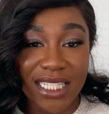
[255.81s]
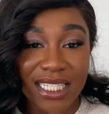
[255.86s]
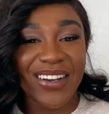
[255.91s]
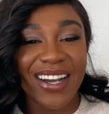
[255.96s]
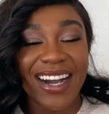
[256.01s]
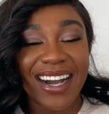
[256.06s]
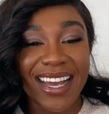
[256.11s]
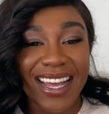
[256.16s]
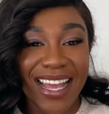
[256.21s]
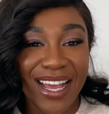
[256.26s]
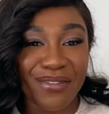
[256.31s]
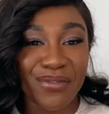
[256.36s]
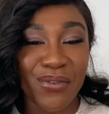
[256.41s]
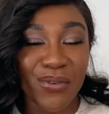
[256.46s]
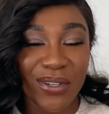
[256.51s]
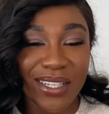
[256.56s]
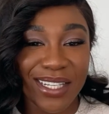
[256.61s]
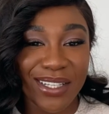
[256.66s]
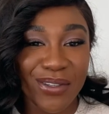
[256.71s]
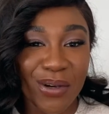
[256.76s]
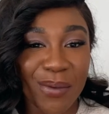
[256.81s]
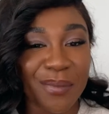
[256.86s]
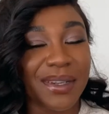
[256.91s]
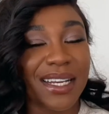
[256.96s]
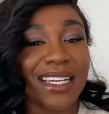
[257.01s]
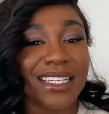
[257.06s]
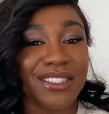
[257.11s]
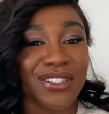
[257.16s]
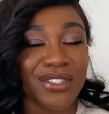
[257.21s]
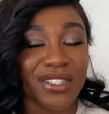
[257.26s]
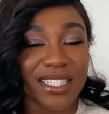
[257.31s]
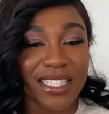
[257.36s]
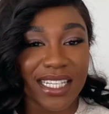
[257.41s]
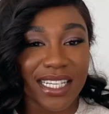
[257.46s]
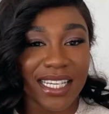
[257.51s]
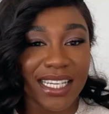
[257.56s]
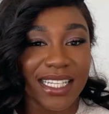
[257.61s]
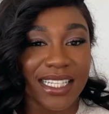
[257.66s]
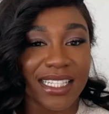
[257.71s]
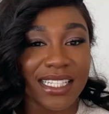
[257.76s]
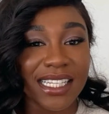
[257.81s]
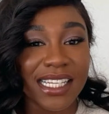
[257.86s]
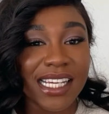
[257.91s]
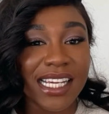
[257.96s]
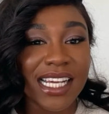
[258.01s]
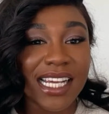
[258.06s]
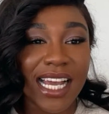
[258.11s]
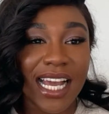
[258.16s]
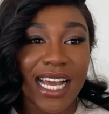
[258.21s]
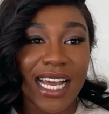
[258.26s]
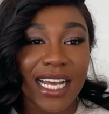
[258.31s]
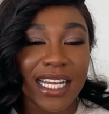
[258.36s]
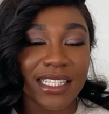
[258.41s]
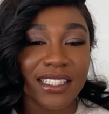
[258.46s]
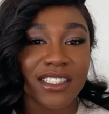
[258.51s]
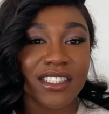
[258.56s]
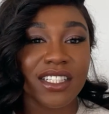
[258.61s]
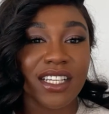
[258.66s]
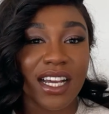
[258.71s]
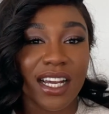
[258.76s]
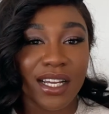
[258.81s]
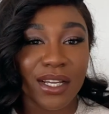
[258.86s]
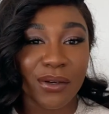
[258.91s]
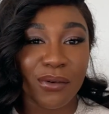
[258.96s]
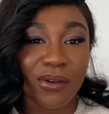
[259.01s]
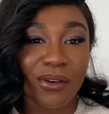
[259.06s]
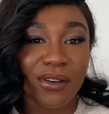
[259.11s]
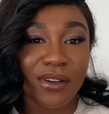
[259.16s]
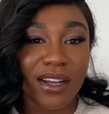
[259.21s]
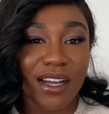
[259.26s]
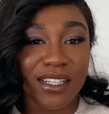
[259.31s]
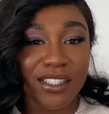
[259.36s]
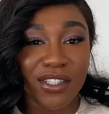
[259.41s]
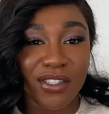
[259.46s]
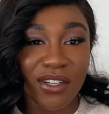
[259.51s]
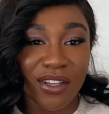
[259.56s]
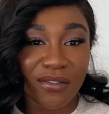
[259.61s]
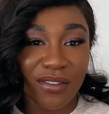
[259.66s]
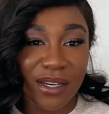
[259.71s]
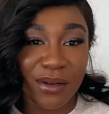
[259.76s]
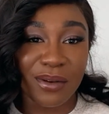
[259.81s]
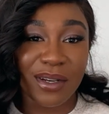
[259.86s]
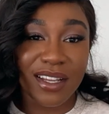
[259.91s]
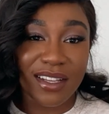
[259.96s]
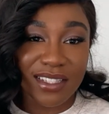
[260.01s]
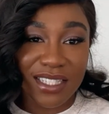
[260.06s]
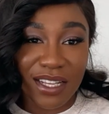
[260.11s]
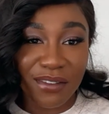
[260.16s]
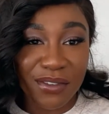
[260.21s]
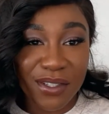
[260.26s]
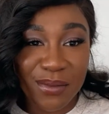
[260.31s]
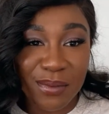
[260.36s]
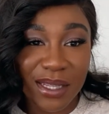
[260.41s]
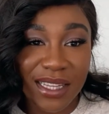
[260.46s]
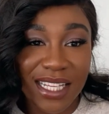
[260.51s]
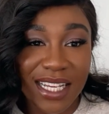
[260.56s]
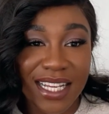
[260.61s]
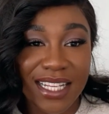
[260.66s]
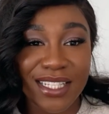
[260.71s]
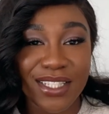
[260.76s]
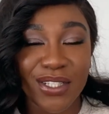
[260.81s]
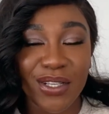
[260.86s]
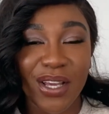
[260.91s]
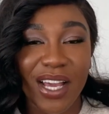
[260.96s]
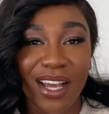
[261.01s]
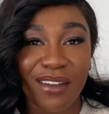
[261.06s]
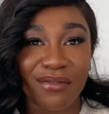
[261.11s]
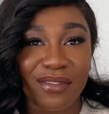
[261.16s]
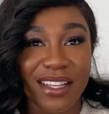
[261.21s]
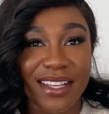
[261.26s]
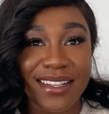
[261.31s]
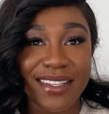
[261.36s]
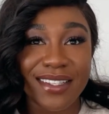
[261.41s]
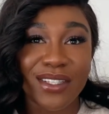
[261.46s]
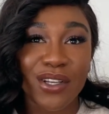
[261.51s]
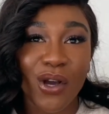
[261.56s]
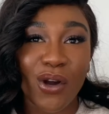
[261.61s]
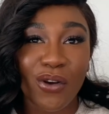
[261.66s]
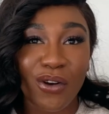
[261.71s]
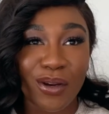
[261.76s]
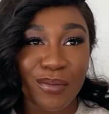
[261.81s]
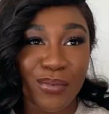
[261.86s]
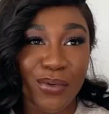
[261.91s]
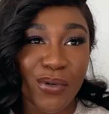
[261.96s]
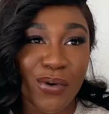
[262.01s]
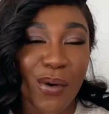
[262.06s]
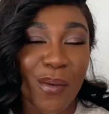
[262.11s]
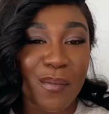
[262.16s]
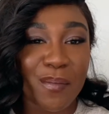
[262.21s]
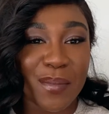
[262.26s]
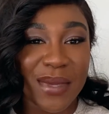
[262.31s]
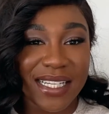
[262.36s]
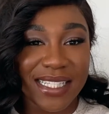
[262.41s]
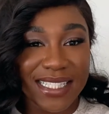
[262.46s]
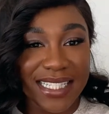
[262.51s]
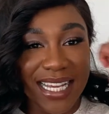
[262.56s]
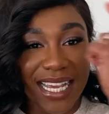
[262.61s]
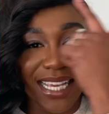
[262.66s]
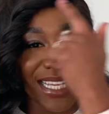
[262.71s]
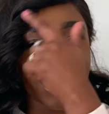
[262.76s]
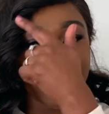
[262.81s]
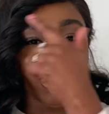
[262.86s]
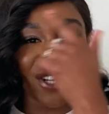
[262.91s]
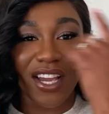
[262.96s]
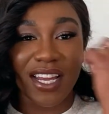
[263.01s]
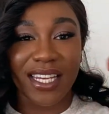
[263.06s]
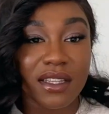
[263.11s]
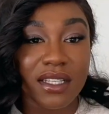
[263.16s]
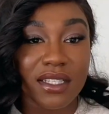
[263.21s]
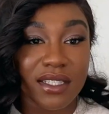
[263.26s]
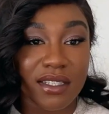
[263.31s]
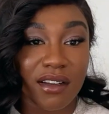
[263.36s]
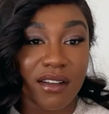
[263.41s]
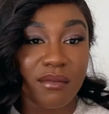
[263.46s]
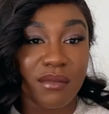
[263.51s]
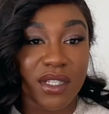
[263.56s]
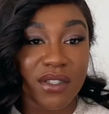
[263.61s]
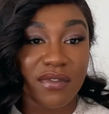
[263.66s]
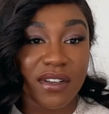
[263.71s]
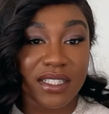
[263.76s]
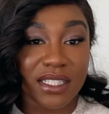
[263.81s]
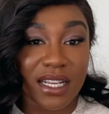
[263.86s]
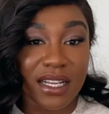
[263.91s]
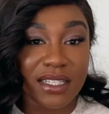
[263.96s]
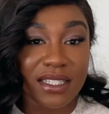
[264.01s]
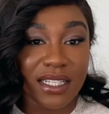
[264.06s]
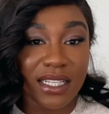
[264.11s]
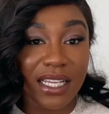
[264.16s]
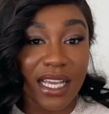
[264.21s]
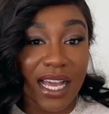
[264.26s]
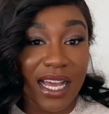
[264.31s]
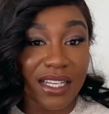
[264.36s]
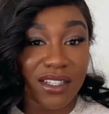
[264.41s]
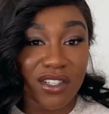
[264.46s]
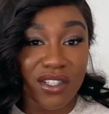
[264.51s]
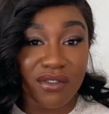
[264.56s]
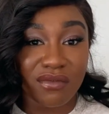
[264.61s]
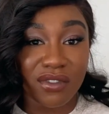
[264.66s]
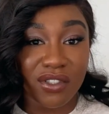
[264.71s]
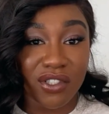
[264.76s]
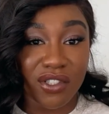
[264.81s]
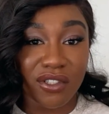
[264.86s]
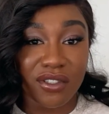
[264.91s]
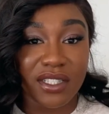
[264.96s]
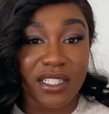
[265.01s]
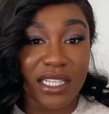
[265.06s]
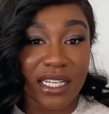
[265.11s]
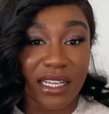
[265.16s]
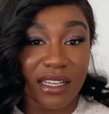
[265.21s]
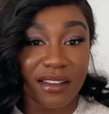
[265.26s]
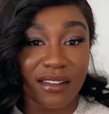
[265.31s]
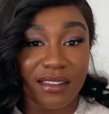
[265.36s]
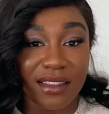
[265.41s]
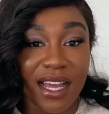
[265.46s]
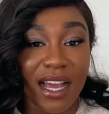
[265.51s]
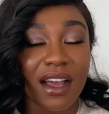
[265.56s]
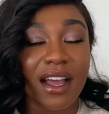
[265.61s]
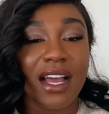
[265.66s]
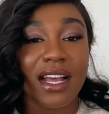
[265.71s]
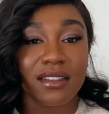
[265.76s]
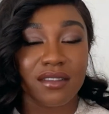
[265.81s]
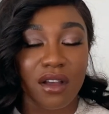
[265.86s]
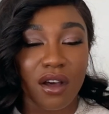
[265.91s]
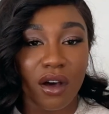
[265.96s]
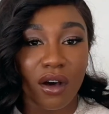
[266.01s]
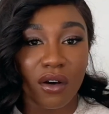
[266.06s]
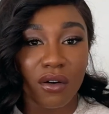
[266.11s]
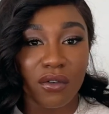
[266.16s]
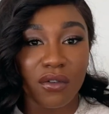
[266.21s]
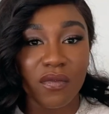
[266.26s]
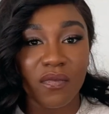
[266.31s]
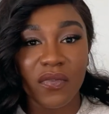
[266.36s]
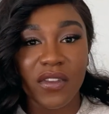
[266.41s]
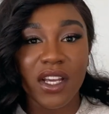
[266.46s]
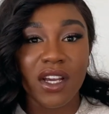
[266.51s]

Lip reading: I have oily combination skin, and I don't know if anyone else suffers with this. You have this horrible midday shine. This serum is fantastic at just reducing that as a whole.